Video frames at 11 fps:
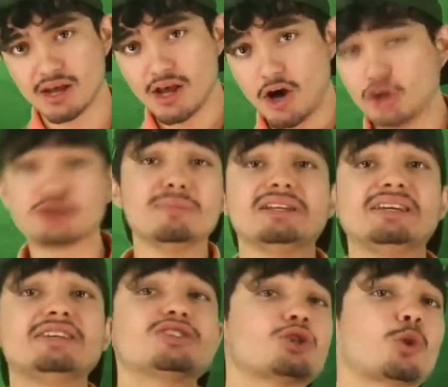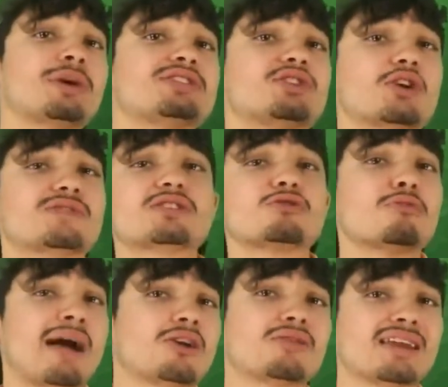Ultimately, his story serves as a oh,
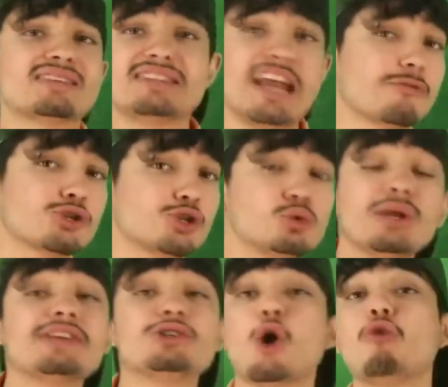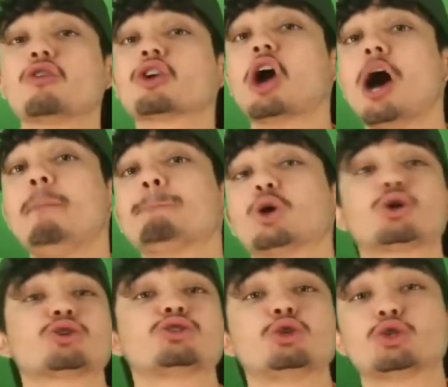reminder that it's never too late to overcome
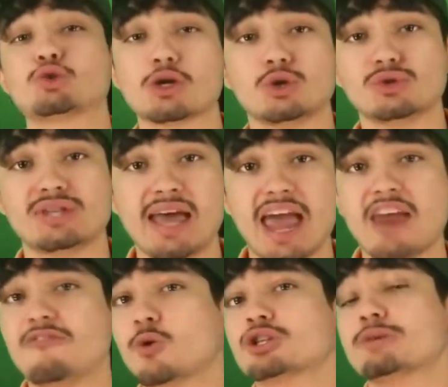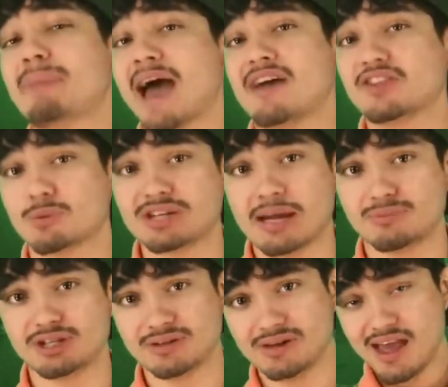personal struggles and forge a path to redemption.